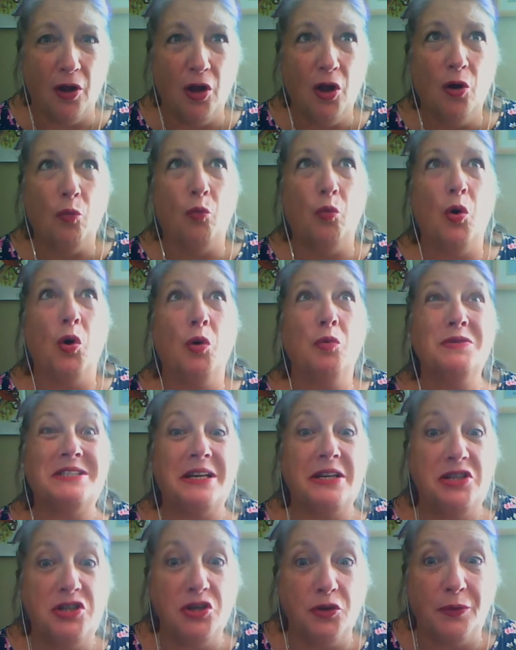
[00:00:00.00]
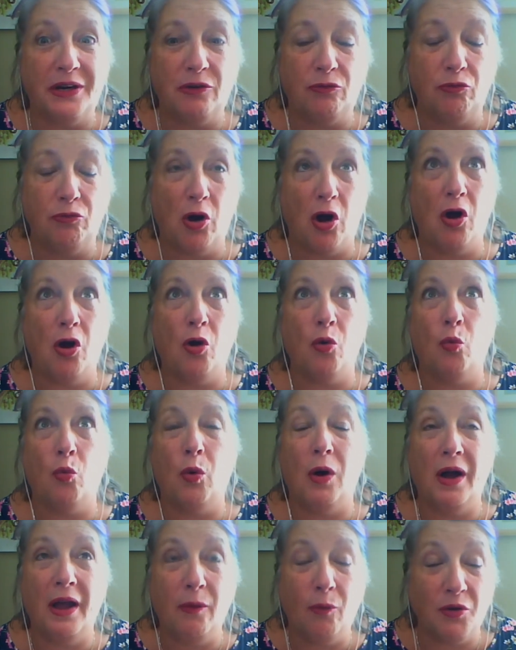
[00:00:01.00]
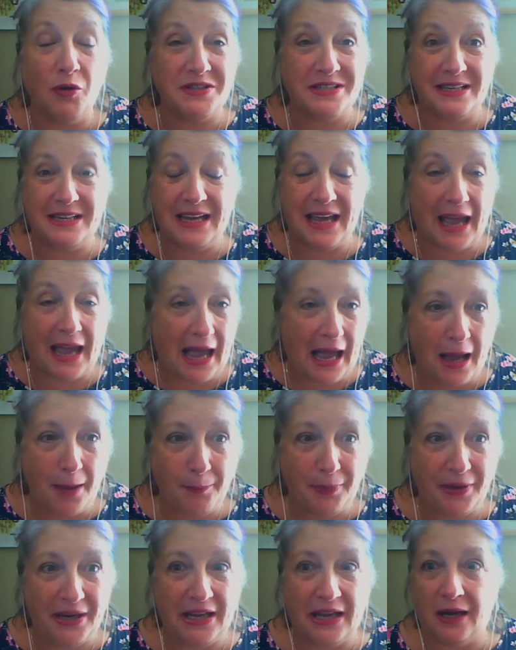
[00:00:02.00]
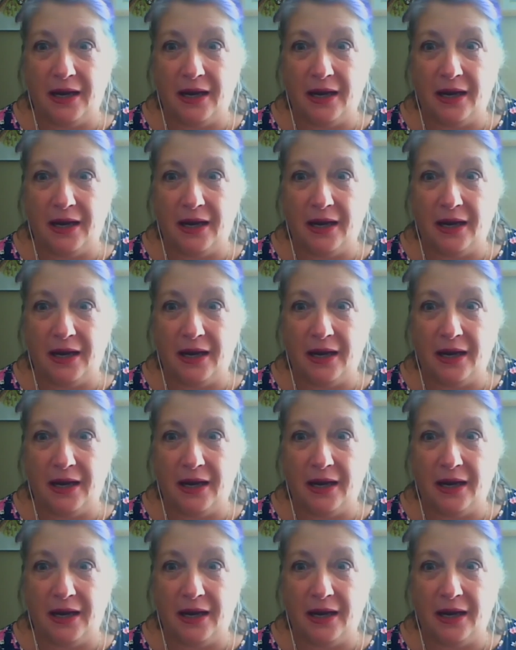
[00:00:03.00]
What was I doing wrong? Why wasn't it happening?